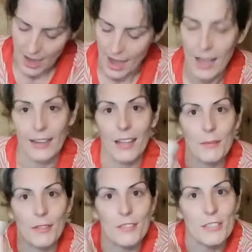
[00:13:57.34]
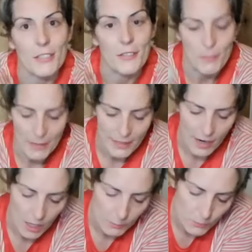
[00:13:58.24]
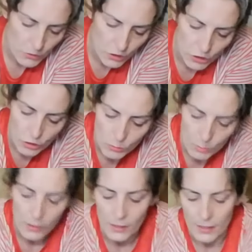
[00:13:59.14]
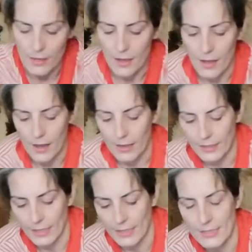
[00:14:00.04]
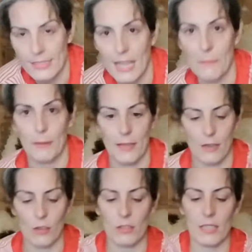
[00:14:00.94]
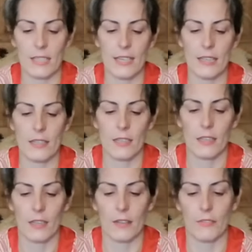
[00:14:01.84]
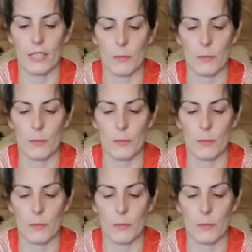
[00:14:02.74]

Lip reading: And I'm going to use my cardboard tube. And I can dab it on the lid of this